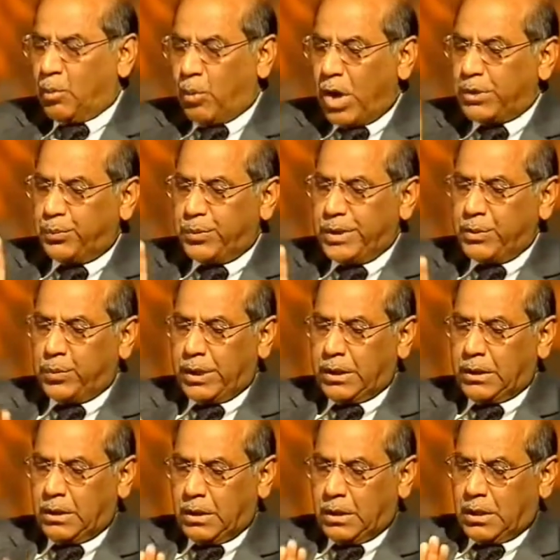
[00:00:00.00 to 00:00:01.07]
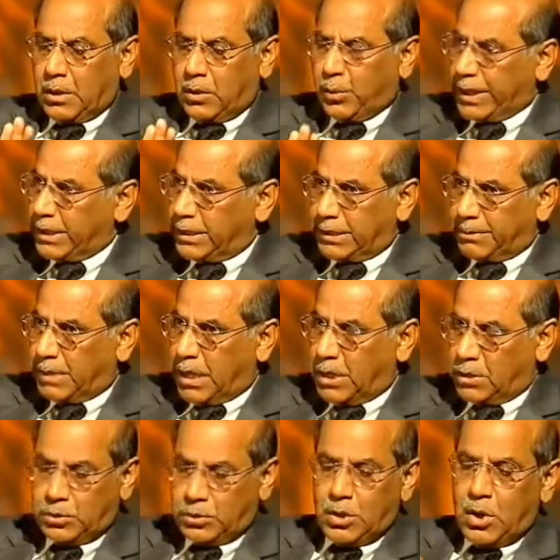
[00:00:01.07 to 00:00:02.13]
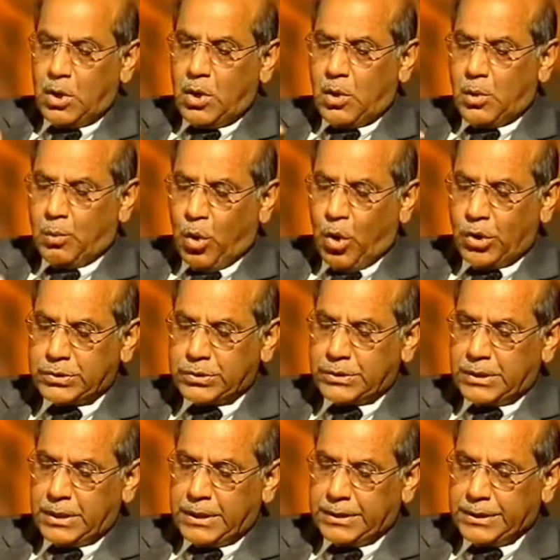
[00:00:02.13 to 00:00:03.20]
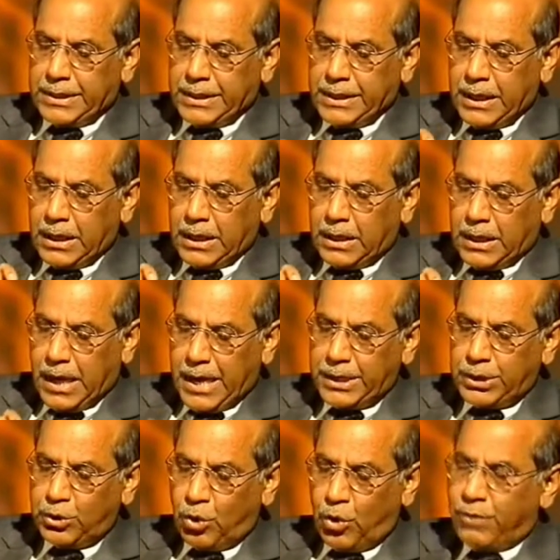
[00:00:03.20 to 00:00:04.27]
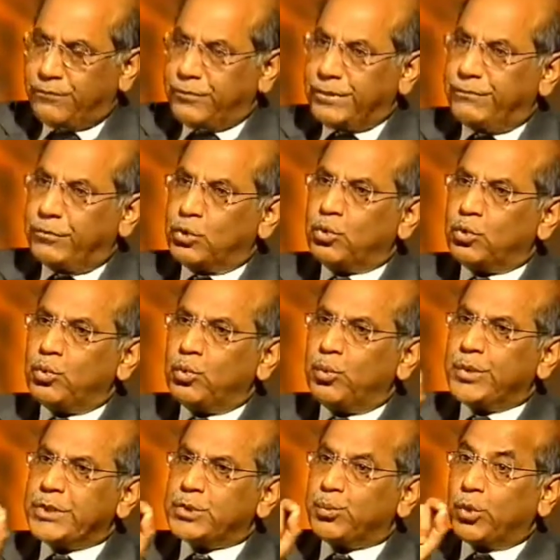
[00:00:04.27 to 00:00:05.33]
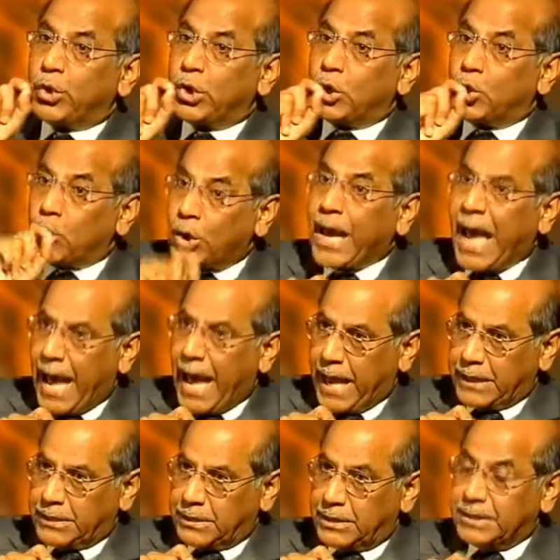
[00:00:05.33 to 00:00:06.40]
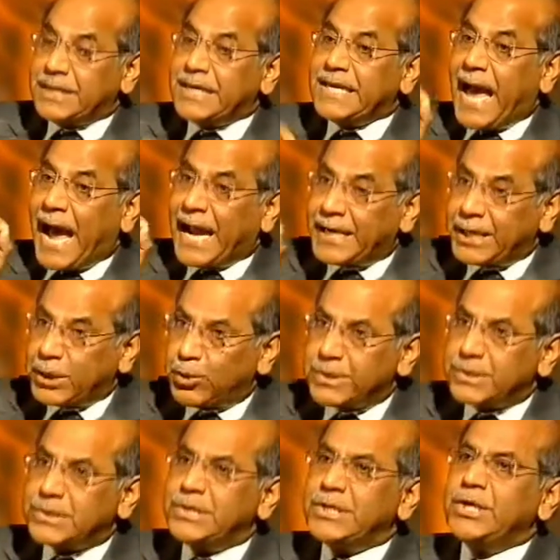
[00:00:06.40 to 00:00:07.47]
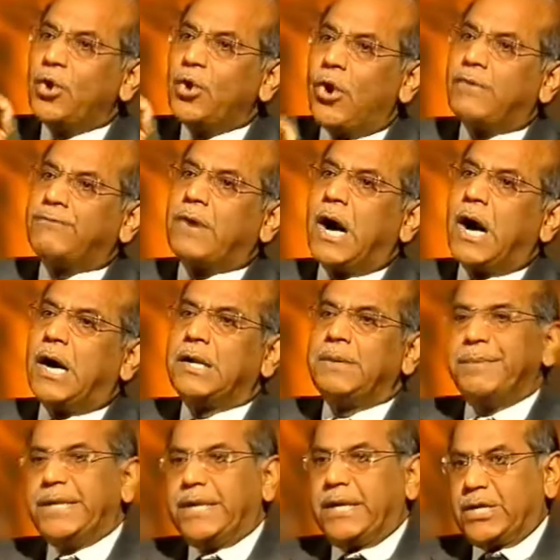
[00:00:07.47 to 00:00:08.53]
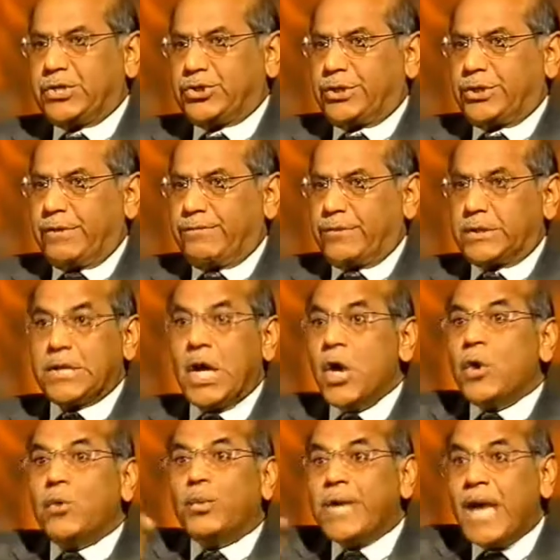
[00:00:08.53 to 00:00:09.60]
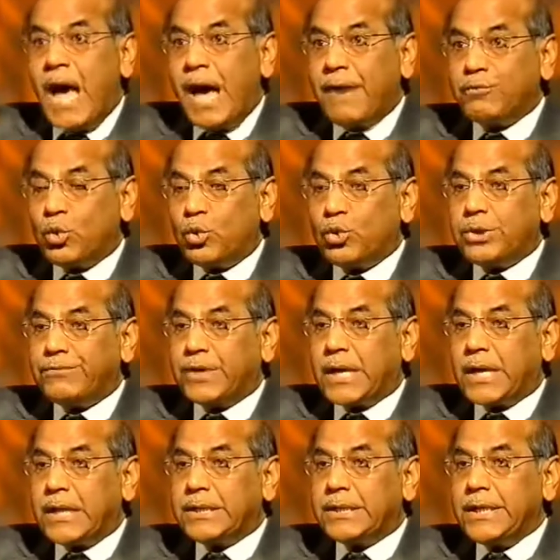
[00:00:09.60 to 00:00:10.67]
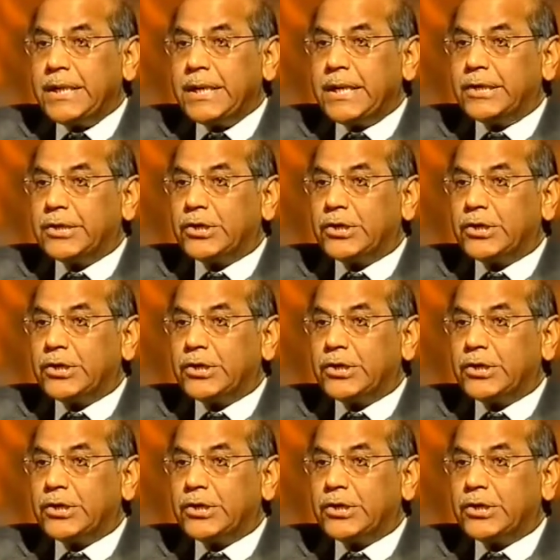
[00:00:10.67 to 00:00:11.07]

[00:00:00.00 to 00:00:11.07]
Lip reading: What we were worried about was the kind of review which would look at the adequacy of our mitigation efforts. We have no difficulty